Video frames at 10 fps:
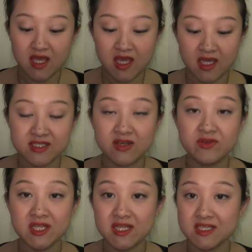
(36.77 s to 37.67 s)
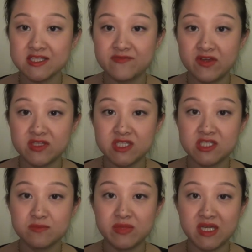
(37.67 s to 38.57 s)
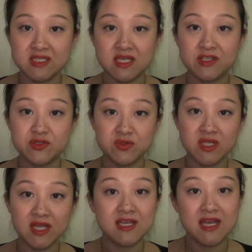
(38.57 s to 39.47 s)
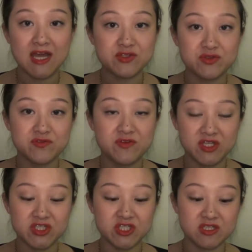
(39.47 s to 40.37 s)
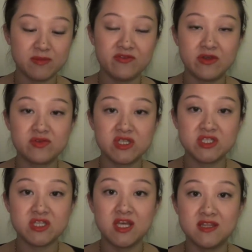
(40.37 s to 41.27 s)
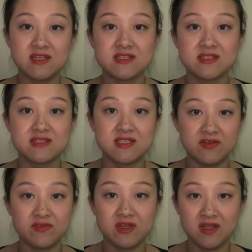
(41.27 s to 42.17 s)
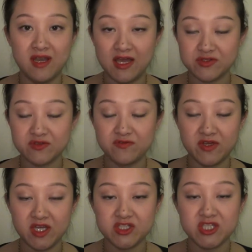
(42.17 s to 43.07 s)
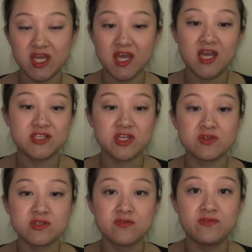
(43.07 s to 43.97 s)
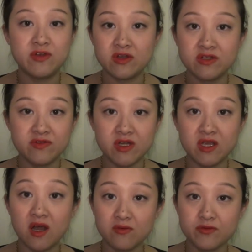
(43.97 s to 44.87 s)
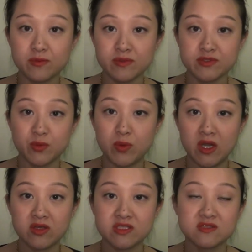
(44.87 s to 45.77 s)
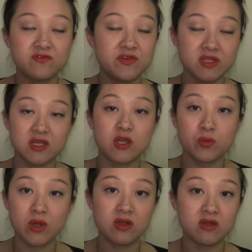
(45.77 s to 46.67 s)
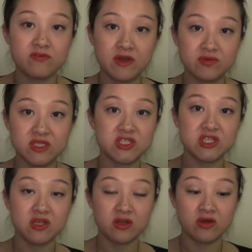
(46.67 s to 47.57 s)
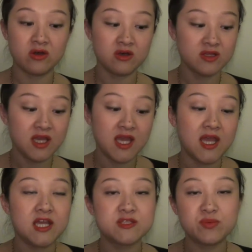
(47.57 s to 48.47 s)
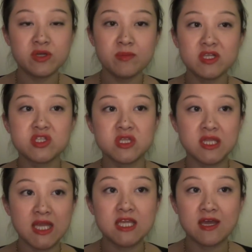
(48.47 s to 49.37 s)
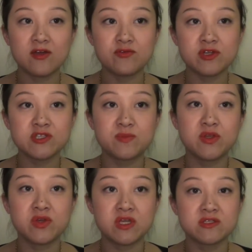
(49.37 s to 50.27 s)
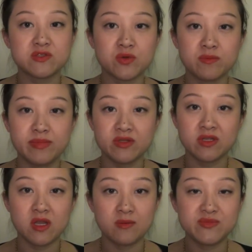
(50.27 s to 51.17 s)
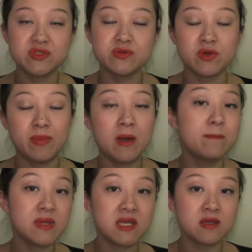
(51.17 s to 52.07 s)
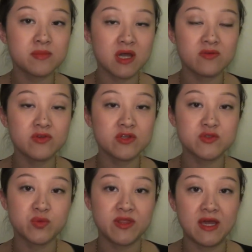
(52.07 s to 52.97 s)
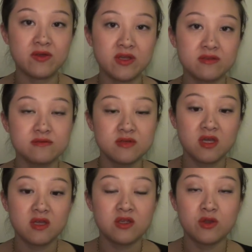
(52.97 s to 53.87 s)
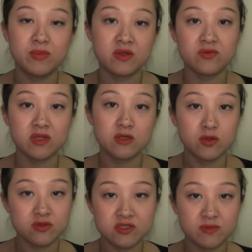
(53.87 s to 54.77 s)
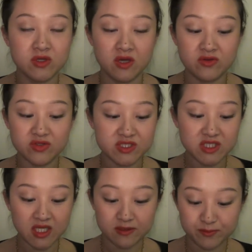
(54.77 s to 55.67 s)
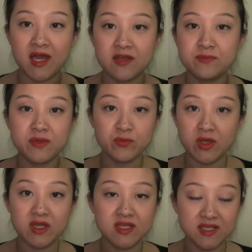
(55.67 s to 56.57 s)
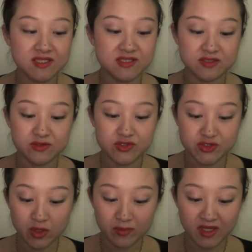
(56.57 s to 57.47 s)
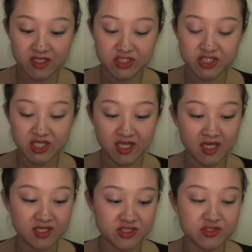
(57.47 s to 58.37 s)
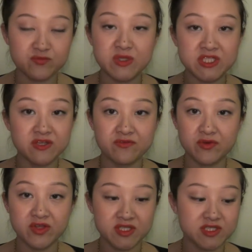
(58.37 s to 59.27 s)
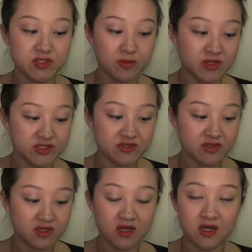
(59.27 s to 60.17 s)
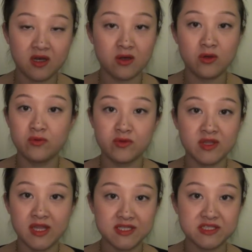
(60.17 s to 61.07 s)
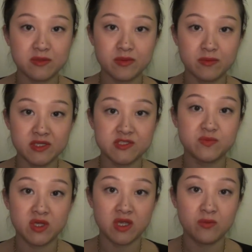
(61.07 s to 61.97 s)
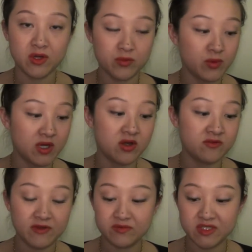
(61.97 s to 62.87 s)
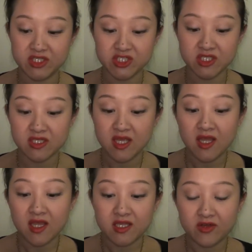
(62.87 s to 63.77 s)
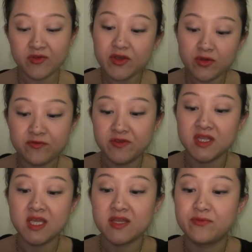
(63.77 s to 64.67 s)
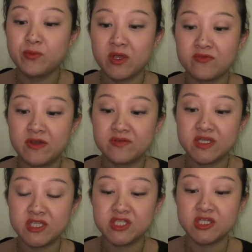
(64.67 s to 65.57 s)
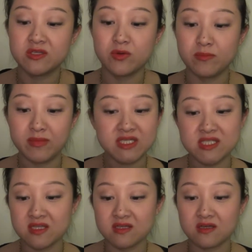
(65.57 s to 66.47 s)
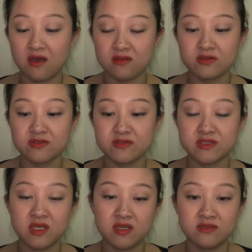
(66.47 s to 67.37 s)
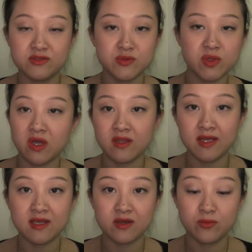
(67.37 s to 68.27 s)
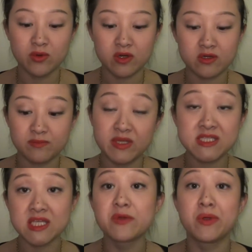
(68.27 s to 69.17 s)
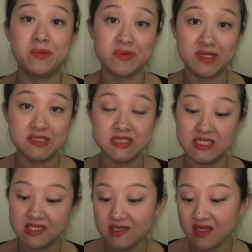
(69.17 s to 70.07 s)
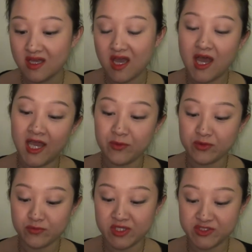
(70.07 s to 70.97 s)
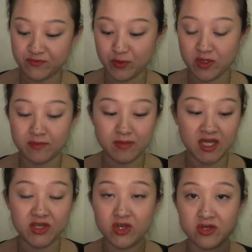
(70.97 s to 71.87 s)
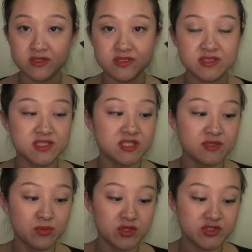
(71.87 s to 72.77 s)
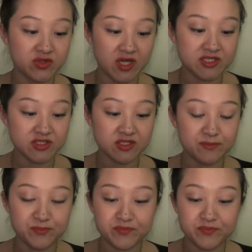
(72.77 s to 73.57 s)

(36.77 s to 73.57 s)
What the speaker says: And I really like this foundation because I do like natural finishes on my foundation, and this is definitely a natural finish. It's also very, very comfortable to wear. It doesn't feel like you're wearing foundation at all. It's pretty much light coverage, but you can sort of build it up to about medium coverage without it being really noticeable on your skin. I've been wearing this so much and just reaching for this so much over the last couple months when I want to wear a foundation. Now, if I feel like wearing foundation or mixing the colors and doing all that kind of work, basically when I'm lazy, I will reach for my NARS Tinted Moisturizer.